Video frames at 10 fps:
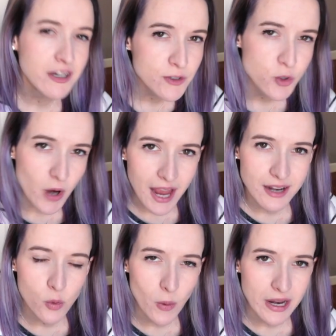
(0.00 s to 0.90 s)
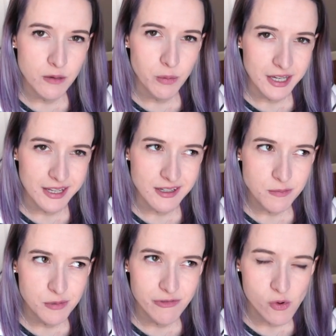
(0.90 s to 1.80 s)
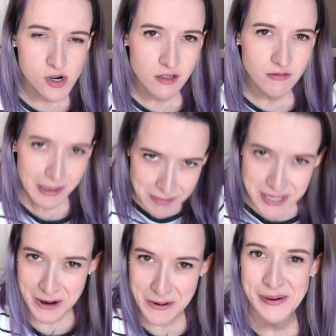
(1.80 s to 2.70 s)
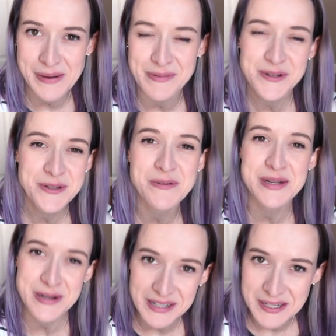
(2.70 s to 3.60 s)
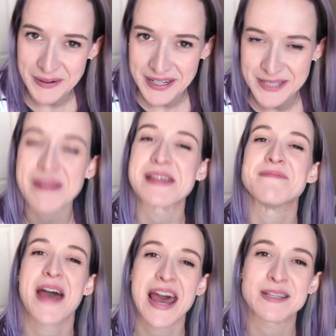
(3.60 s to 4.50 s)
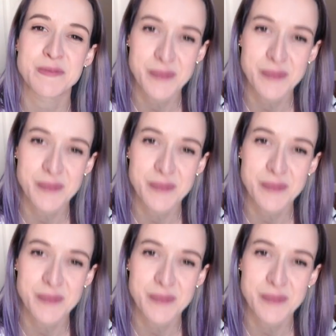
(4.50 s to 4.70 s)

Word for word: you ever tried a weighted blanket before? Let me know, and I'm interested what your experience with them has